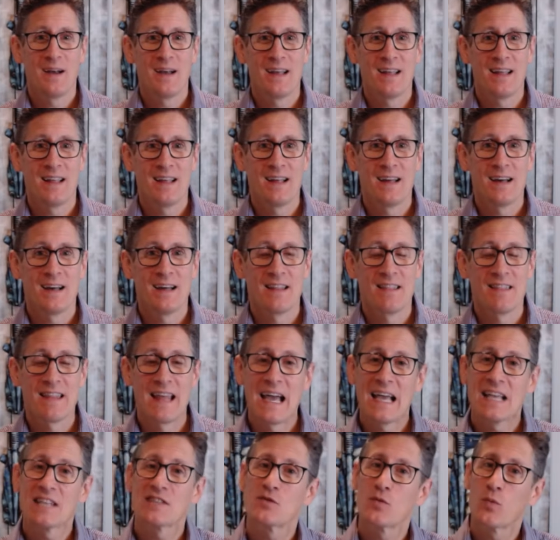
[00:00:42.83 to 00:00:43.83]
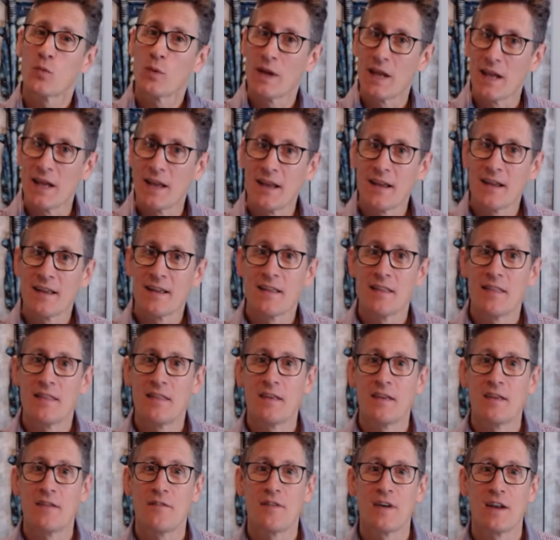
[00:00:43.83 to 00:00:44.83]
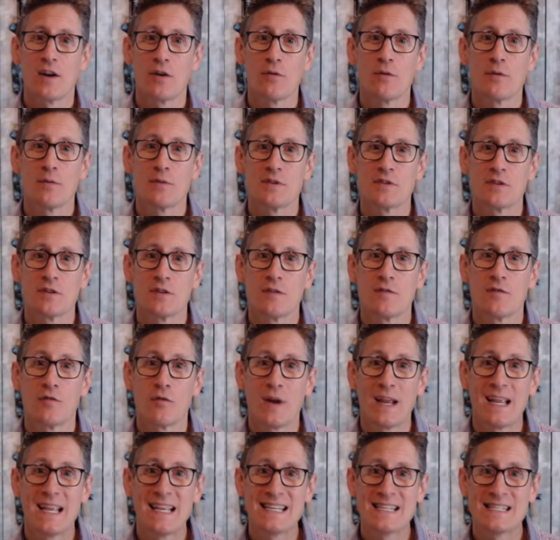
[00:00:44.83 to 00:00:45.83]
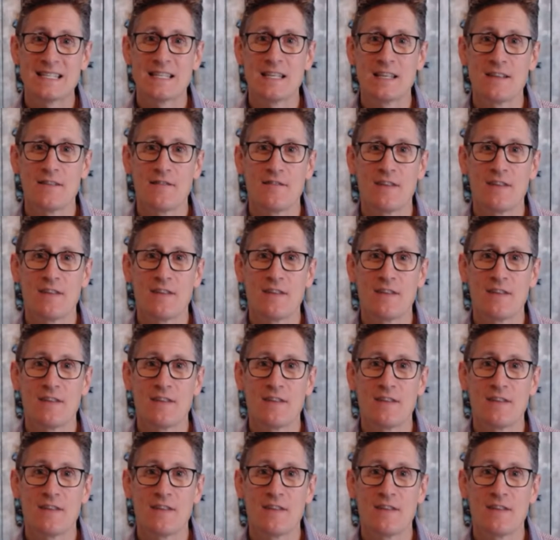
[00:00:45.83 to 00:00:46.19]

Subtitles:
last week the Federal Reserve raised the